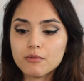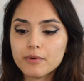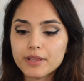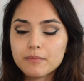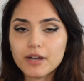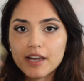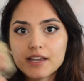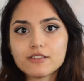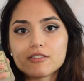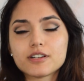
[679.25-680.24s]
With my
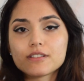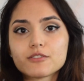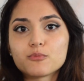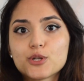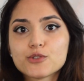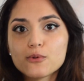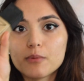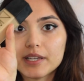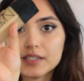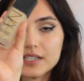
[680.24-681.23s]
NARS Luminous
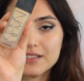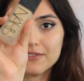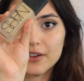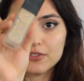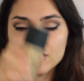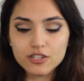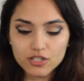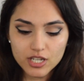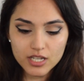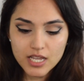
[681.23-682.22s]
Weightless
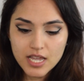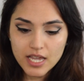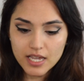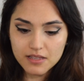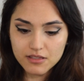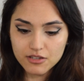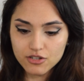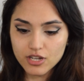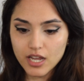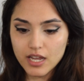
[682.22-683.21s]
Foundation in the
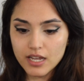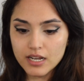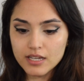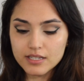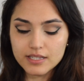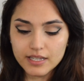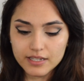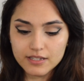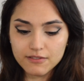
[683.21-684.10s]
shade Santa